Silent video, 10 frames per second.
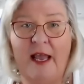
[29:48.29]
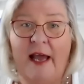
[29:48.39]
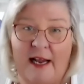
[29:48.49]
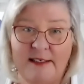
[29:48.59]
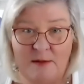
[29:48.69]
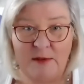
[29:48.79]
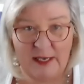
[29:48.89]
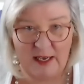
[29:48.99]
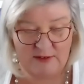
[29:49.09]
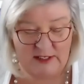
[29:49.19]
and sometimes
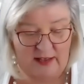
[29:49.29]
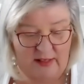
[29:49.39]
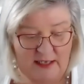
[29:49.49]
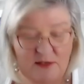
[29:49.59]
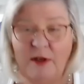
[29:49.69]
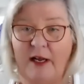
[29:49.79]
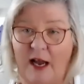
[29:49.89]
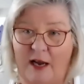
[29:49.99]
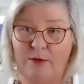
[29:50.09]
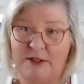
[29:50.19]
I even say that, but
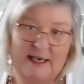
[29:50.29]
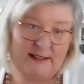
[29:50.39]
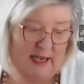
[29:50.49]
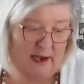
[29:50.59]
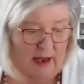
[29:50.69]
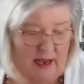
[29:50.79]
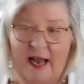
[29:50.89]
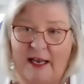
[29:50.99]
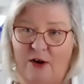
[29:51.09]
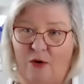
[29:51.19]
I will say, Sam,
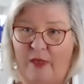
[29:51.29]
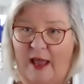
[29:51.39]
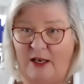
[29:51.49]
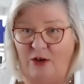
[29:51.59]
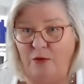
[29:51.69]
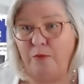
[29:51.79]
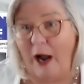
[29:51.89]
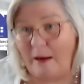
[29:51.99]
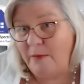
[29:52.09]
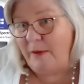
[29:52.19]
I know that you
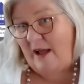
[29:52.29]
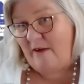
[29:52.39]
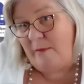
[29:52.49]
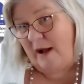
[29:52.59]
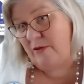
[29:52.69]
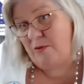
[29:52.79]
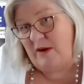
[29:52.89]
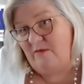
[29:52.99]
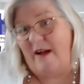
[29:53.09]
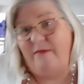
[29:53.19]
probably have about
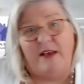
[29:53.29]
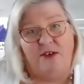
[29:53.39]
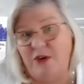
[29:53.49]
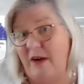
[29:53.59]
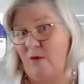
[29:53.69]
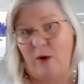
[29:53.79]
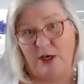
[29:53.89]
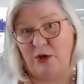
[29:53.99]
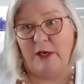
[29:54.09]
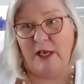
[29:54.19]
3 to 5 things you never
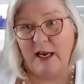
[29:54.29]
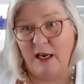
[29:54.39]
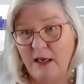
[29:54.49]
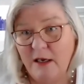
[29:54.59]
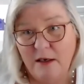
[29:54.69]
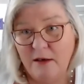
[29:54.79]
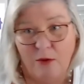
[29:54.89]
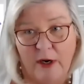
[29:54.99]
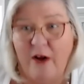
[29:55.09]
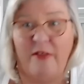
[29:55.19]
want to do again.
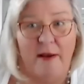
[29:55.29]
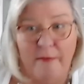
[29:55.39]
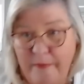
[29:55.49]
What are they?